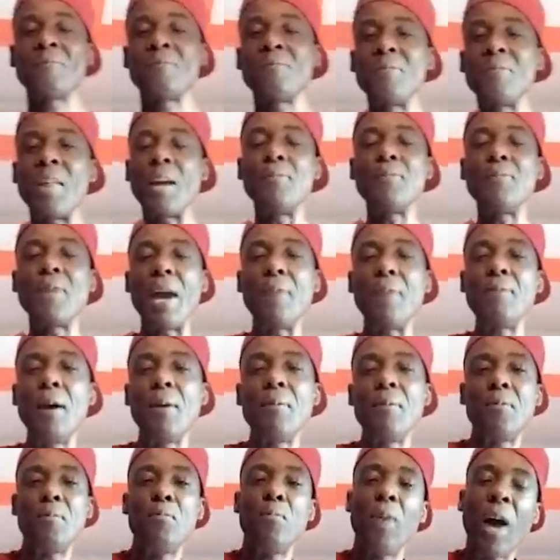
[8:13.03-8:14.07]
Them time
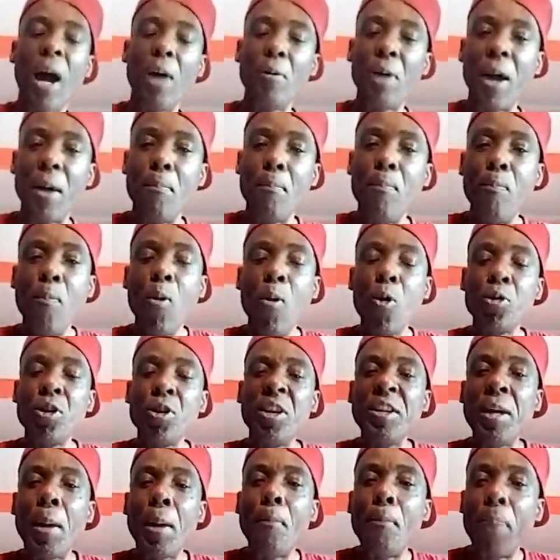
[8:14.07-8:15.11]
the, all right, Burro, the
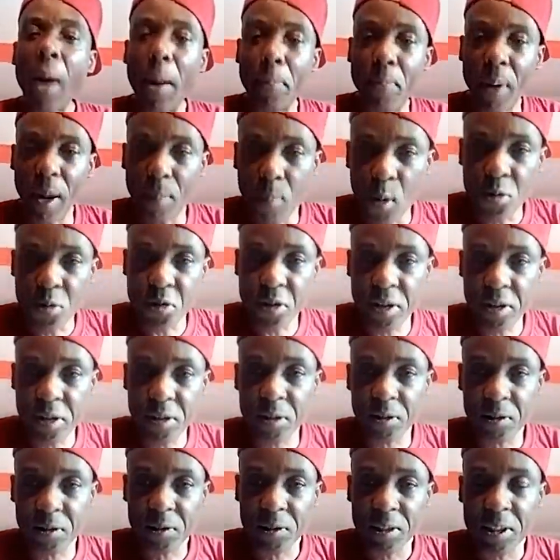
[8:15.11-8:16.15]
name Papa Burro, you
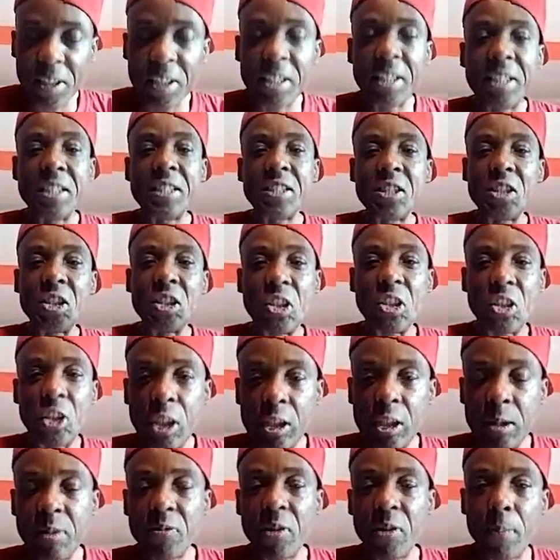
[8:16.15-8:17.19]
know.
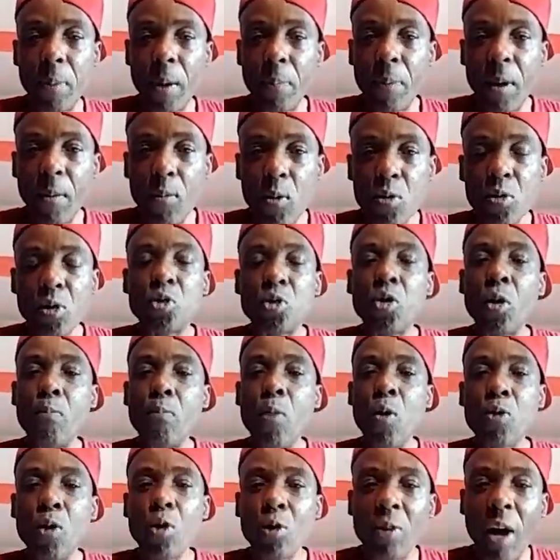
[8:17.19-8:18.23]
Change the name for Papa Burro to
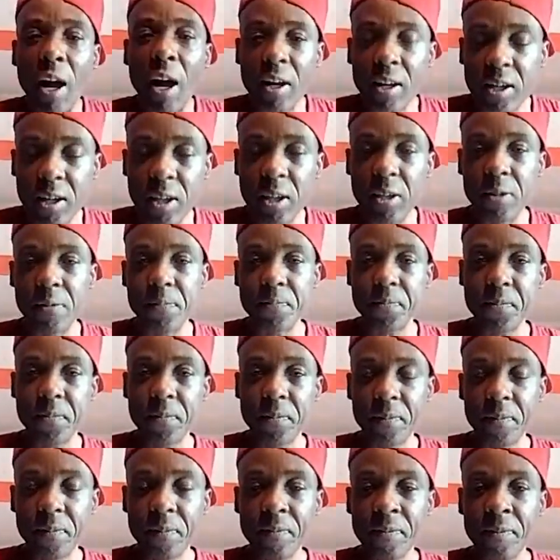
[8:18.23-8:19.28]
Burro ranking.
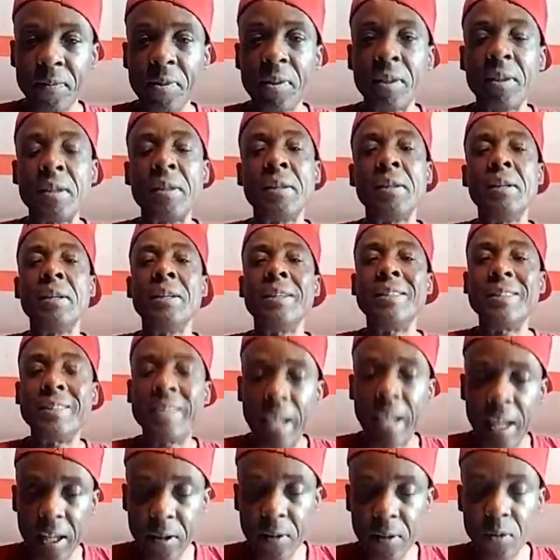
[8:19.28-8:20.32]
Yeah.
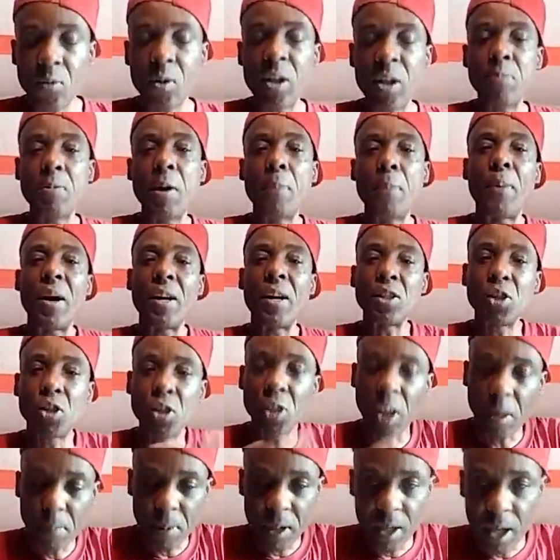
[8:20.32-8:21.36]
Then when him upon
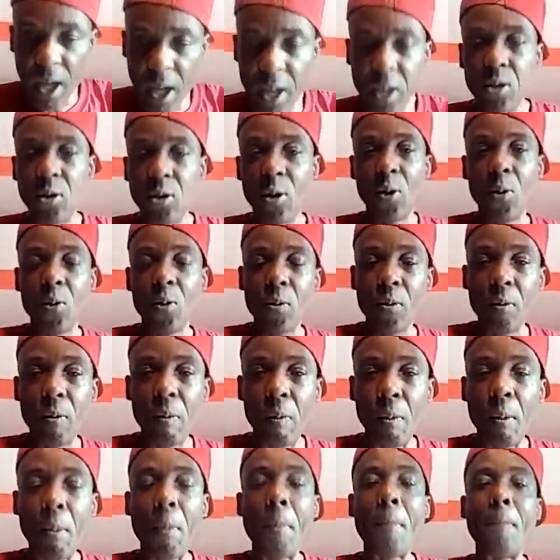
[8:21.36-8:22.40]
Gemini, you know,
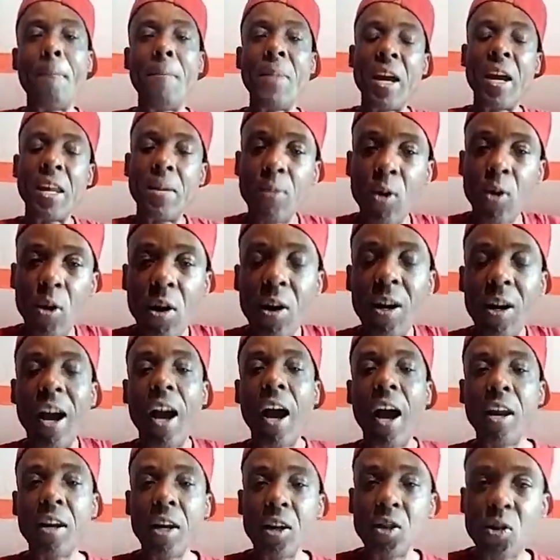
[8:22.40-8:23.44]
me and him go down
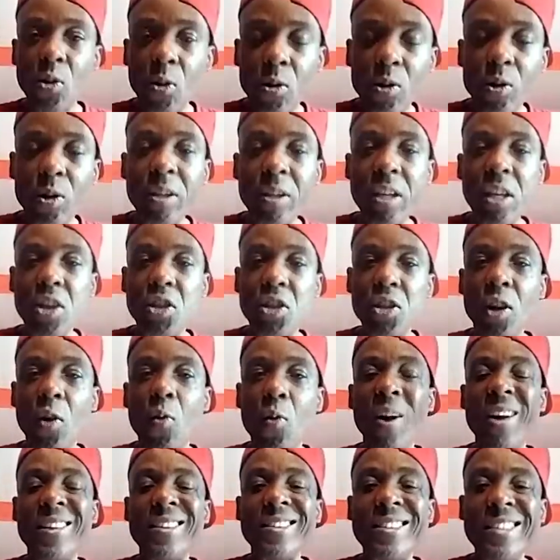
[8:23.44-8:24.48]
to Anatone, go DJ
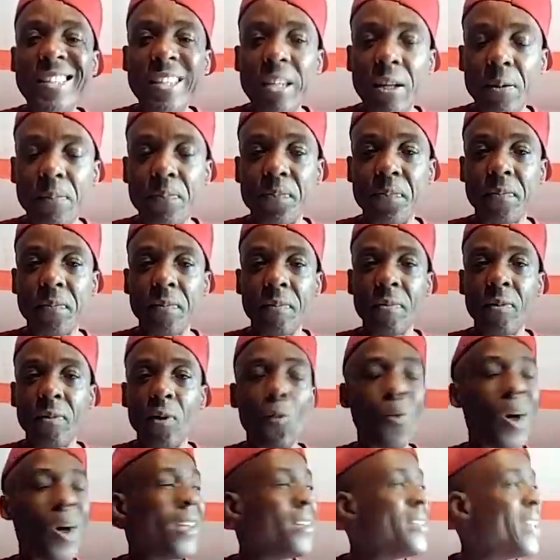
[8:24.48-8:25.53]
one day,
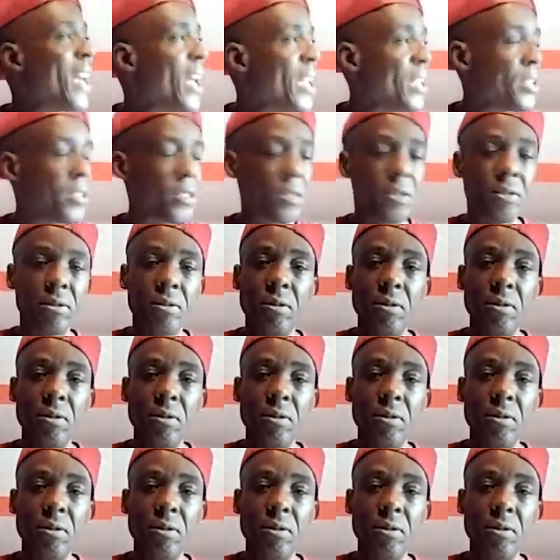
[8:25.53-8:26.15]
one night,